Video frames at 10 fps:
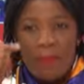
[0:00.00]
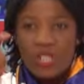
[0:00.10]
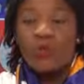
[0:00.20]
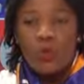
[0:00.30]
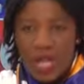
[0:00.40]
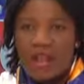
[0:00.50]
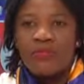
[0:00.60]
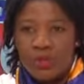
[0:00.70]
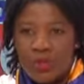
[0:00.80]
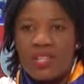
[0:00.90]
But we
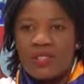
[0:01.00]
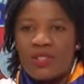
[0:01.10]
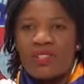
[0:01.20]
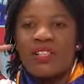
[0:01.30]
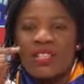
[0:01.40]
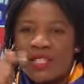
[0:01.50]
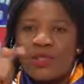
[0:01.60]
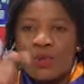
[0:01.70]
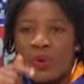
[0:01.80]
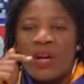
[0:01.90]
have to, yes. That
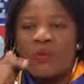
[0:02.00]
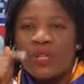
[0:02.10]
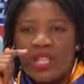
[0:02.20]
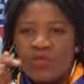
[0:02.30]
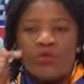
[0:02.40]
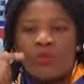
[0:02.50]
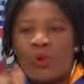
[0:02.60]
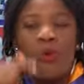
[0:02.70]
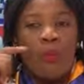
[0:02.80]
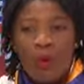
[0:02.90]
is where we need to
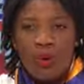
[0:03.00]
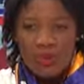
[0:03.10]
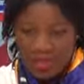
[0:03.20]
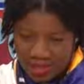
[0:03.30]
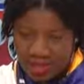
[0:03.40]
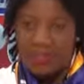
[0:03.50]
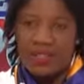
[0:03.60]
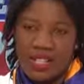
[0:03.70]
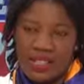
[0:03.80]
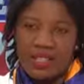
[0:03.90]
score more goals. Still,
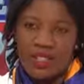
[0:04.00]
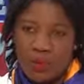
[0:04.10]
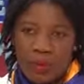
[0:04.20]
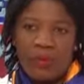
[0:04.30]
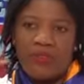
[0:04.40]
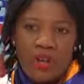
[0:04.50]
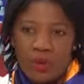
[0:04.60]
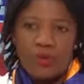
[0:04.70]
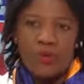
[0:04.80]
I think there's a problem with our goal